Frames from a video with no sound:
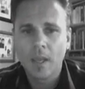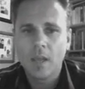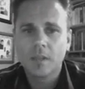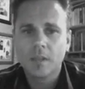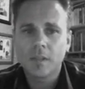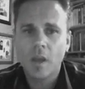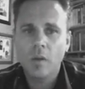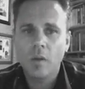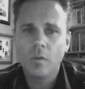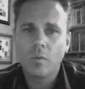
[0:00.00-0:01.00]

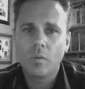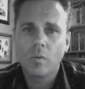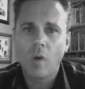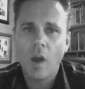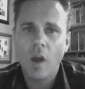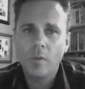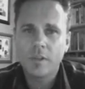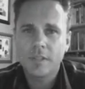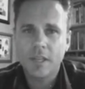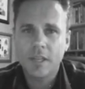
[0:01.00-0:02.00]
So I want to
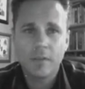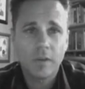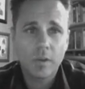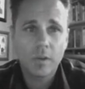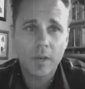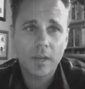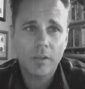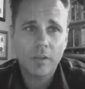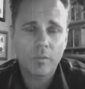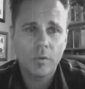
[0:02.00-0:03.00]
just take you very quickly
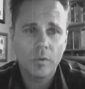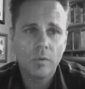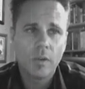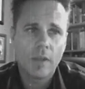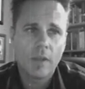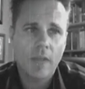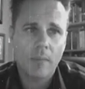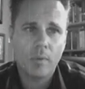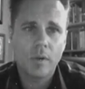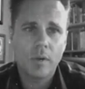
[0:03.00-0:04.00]
through that
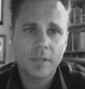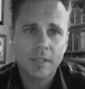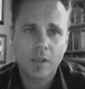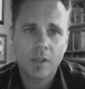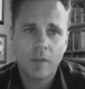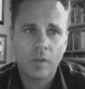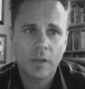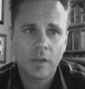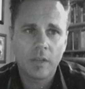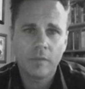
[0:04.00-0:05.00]
process of
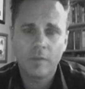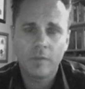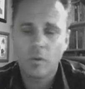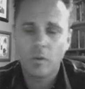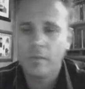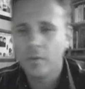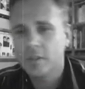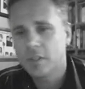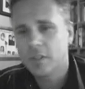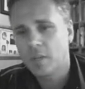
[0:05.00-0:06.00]
logging on for your first
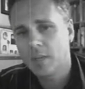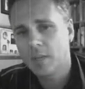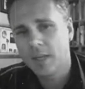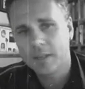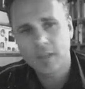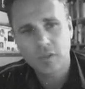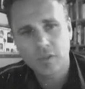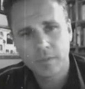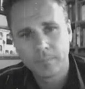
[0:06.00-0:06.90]
Adobe Connect session.